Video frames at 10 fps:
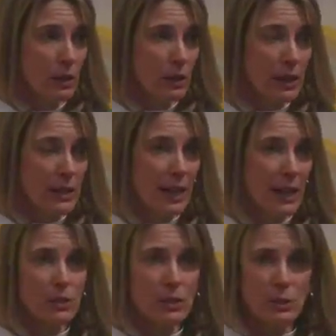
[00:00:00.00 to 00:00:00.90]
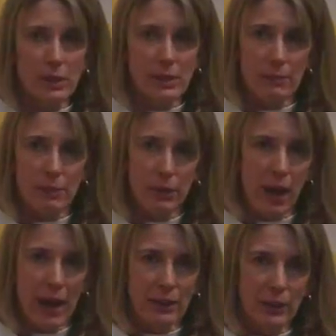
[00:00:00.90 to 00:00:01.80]
doing something
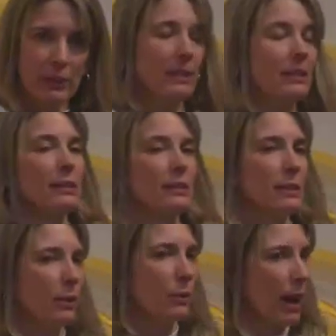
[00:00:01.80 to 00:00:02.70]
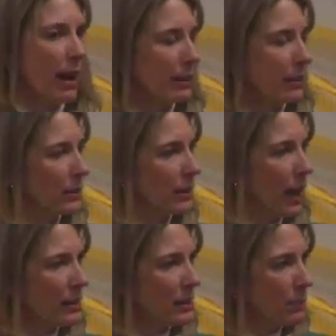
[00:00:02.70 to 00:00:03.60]
radical that doesn't sound radical to
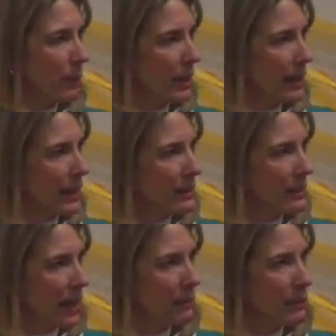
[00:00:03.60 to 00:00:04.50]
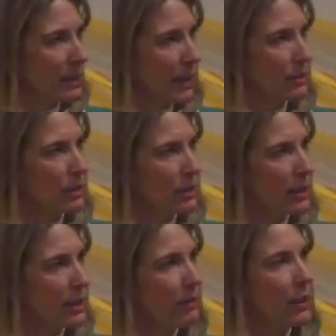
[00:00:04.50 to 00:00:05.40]
us, but in his time he's actually
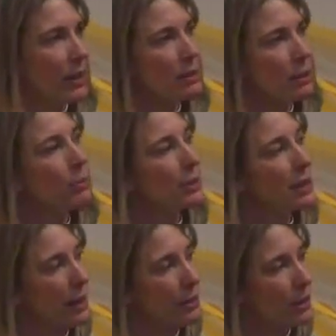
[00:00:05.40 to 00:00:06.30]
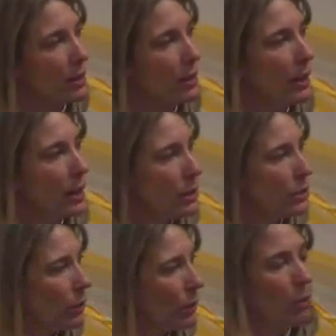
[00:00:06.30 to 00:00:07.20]
giving some protection
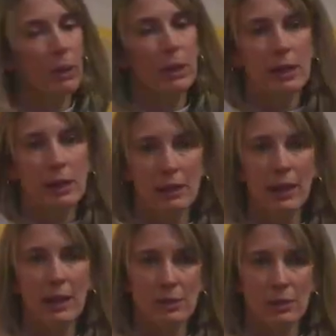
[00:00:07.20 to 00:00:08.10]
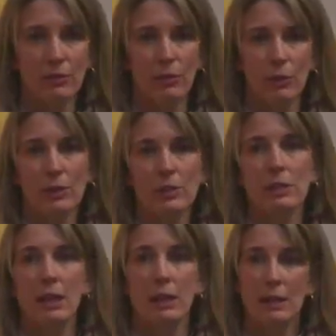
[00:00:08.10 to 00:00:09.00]
to a woman in the case of
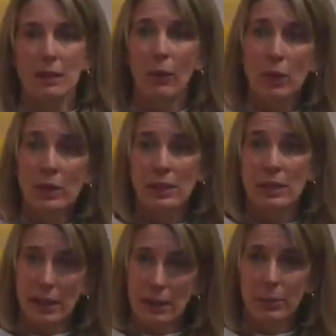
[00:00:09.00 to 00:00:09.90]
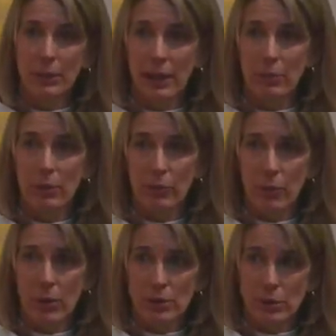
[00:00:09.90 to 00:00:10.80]
divorce that wasn't in play
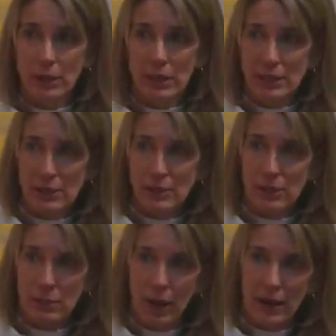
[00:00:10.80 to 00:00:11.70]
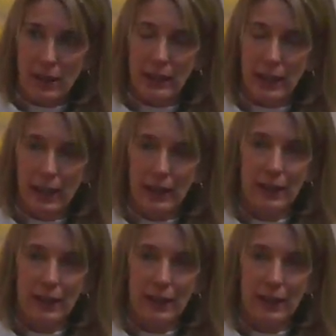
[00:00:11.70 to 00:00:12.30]
before. So he's actually modeling